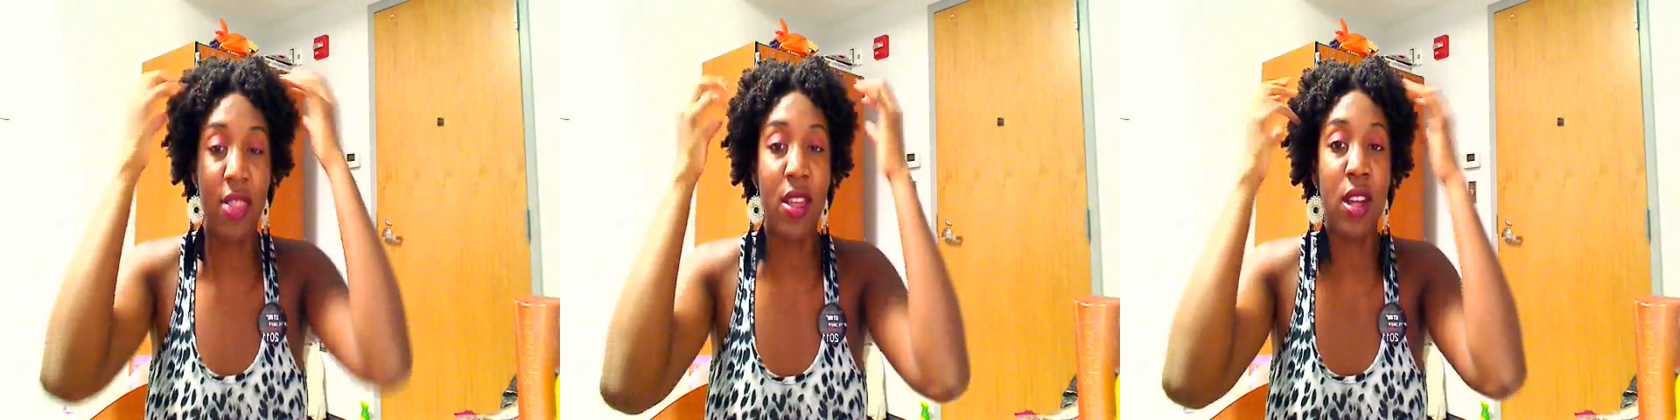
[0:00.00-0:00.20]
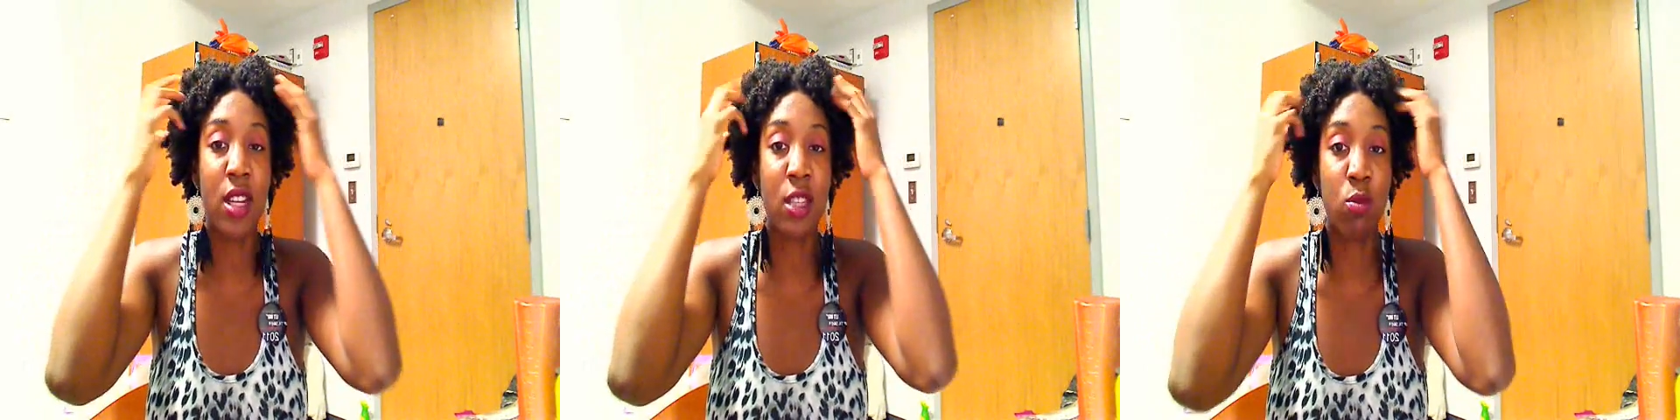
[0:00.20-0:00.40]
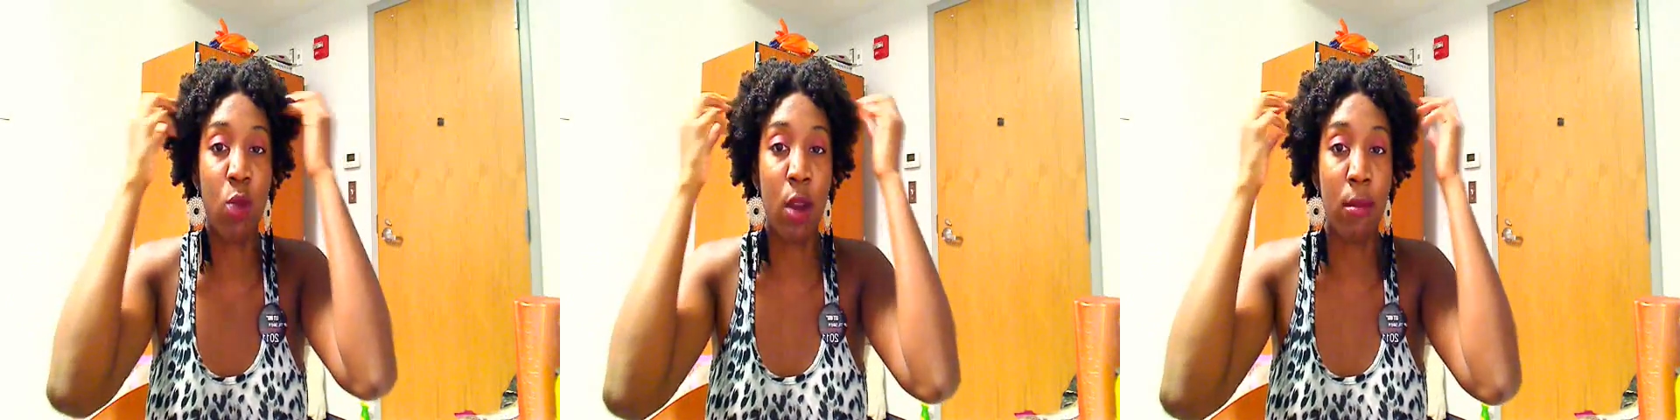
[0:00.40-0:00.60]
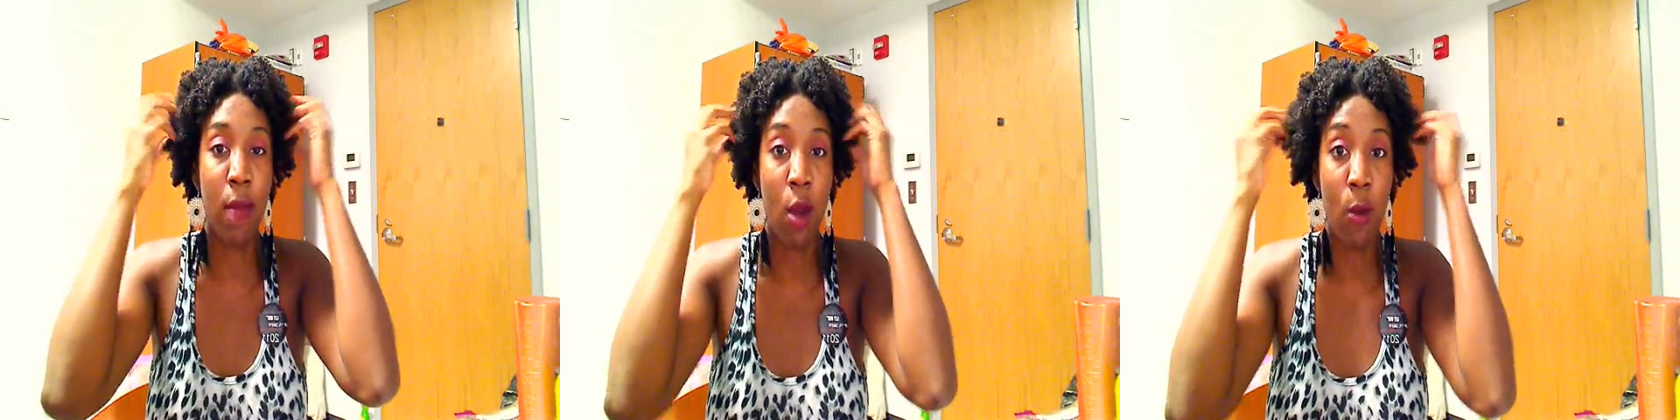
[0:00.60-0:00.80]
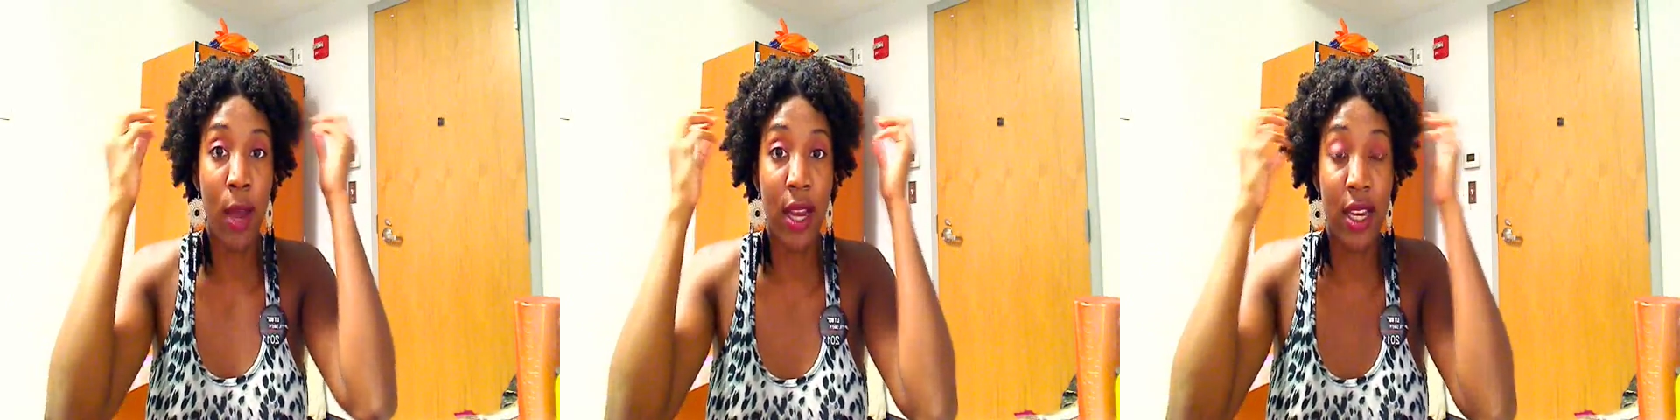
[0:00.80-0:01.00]
and then just
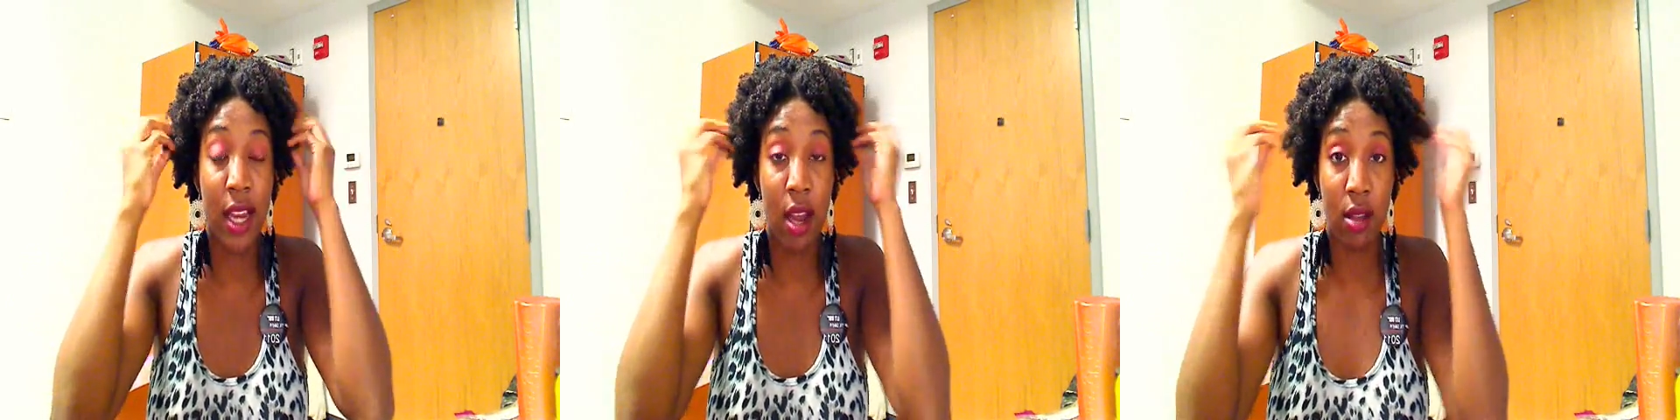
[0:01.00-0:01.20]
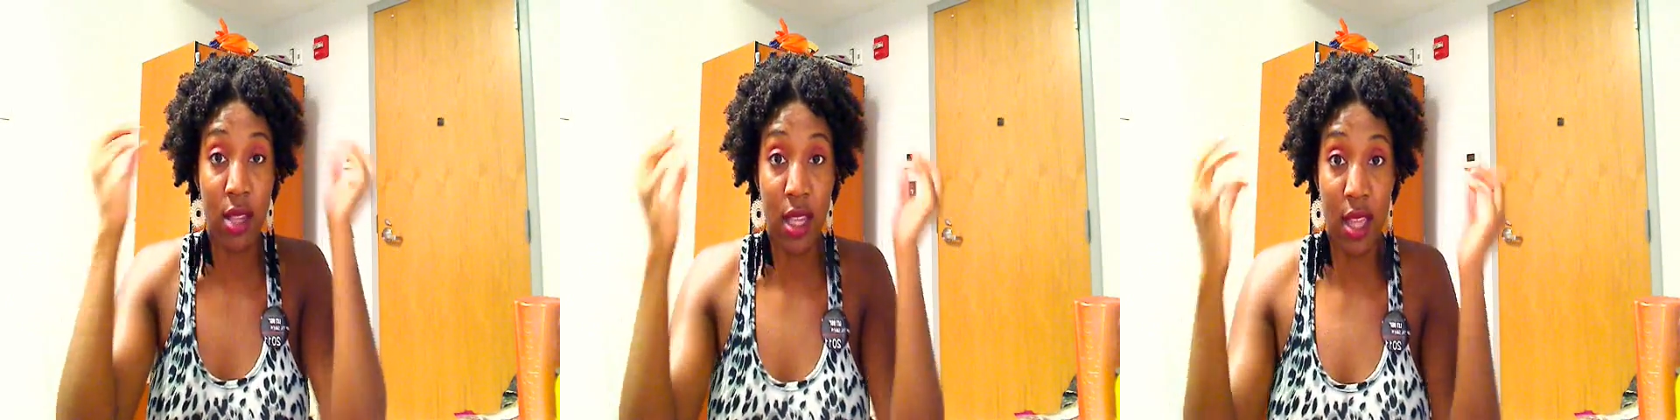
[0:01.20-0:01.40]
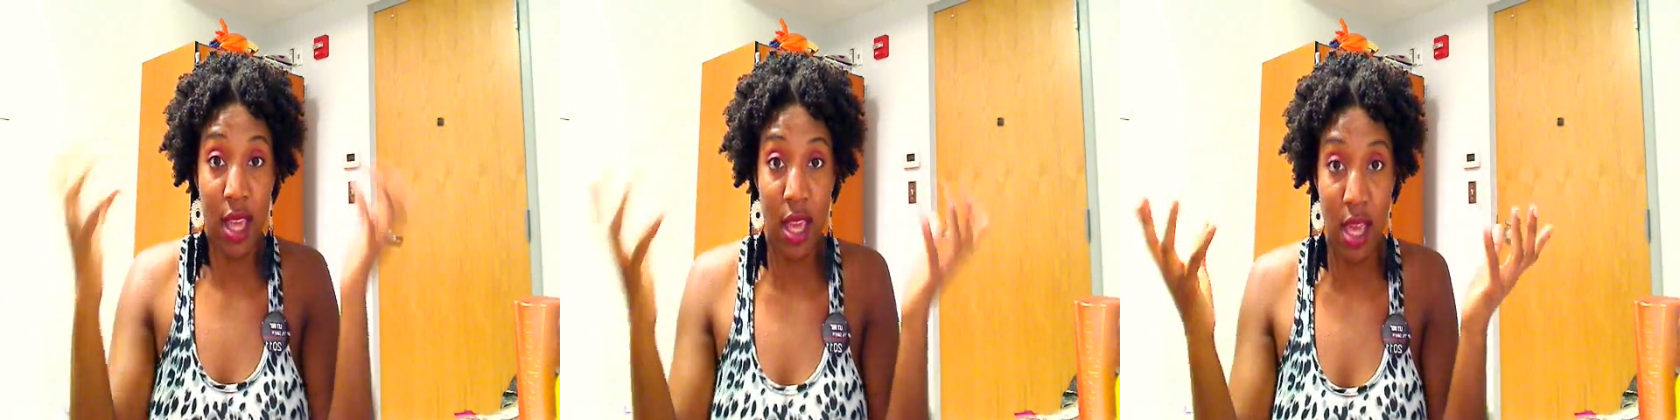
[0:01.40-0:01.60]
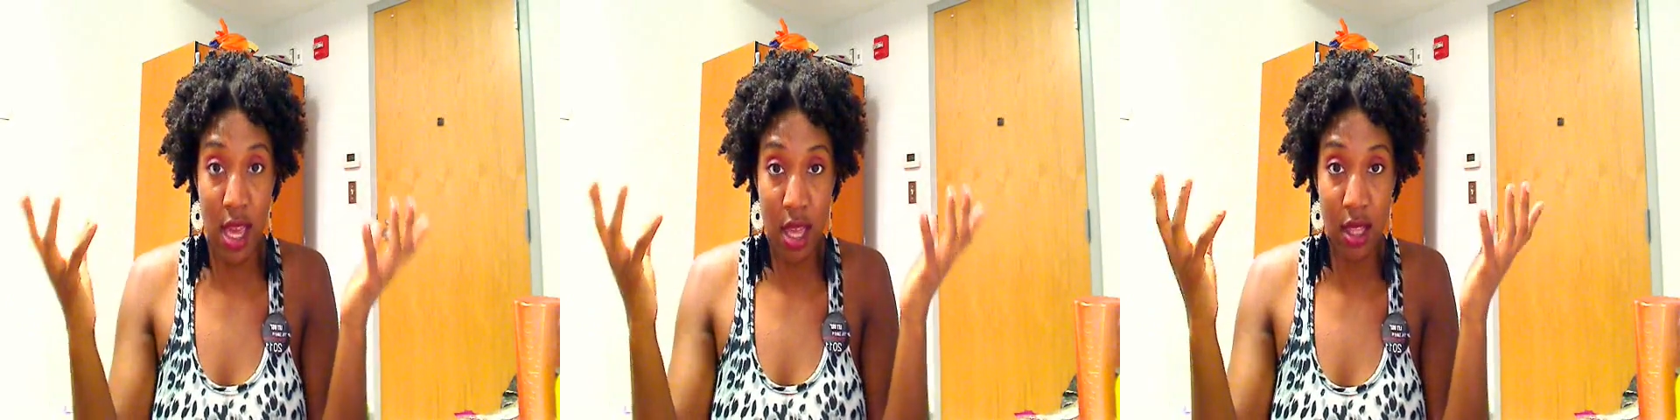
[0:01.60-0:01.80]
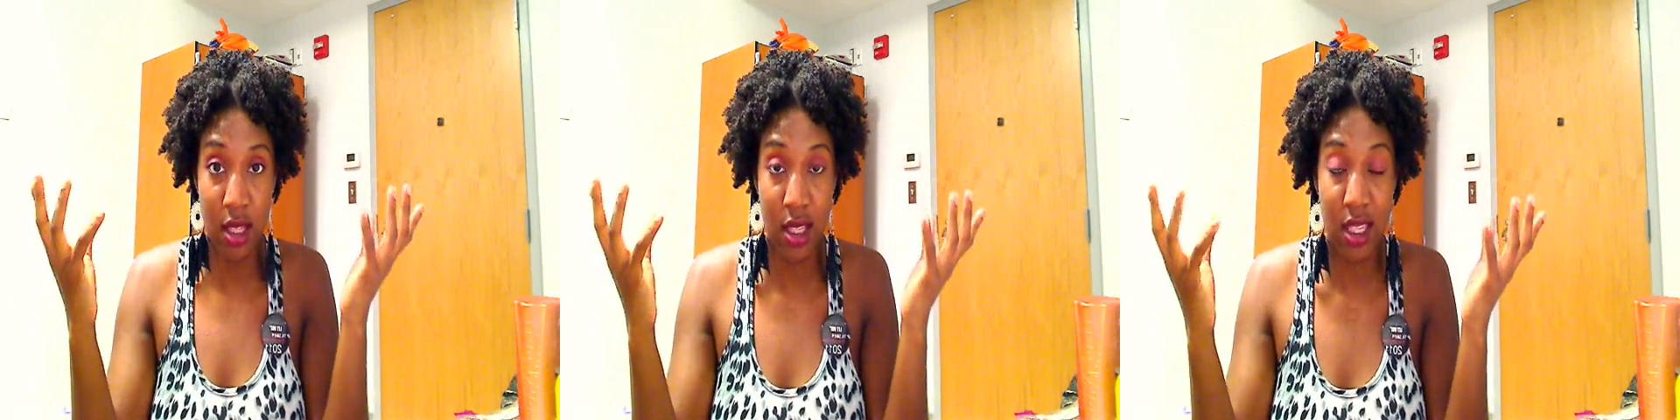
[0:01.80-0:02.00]
work my way down to the
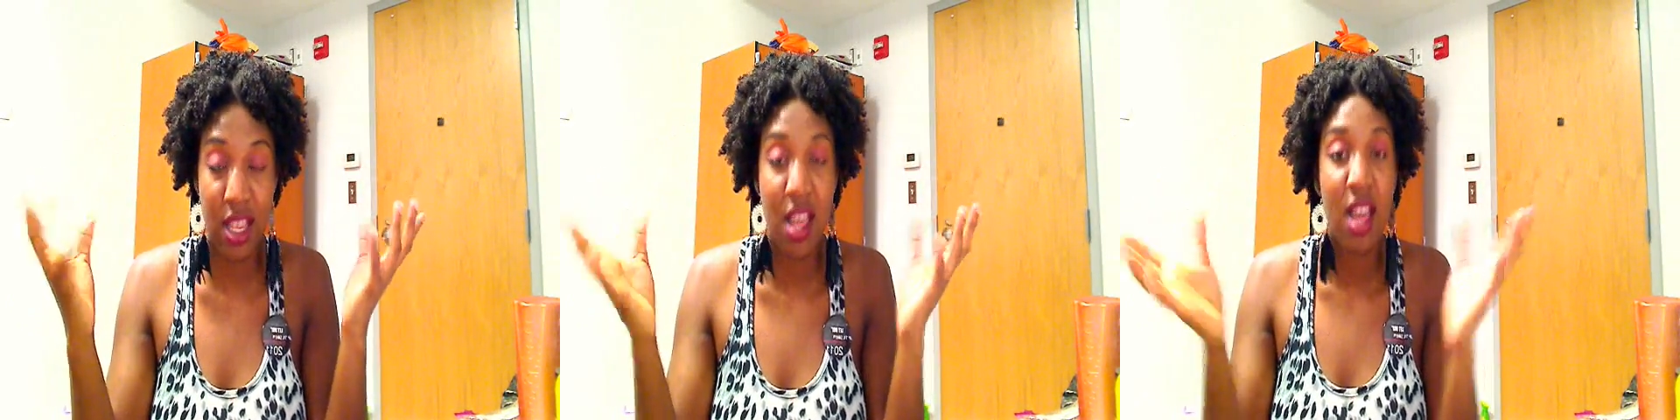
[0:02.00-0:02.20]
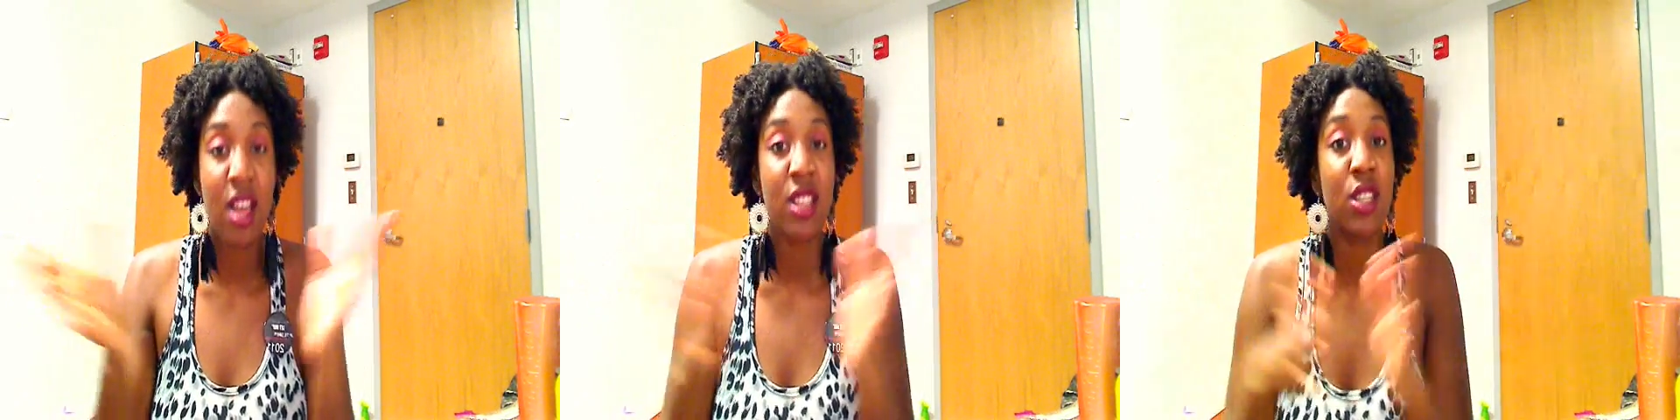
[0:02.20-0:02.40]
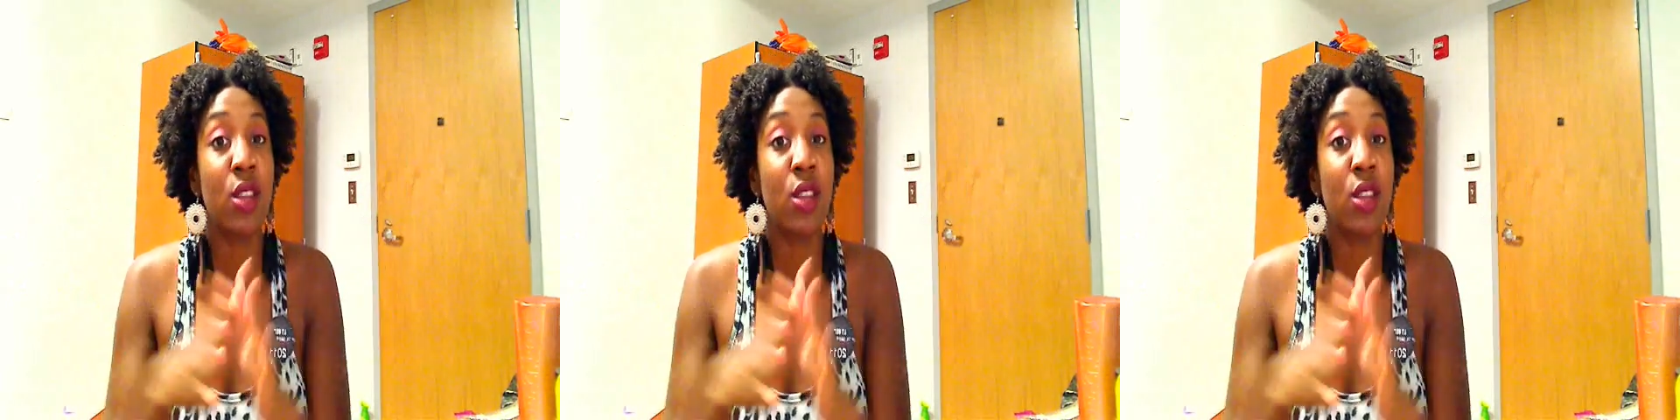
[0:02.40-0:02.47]
ends.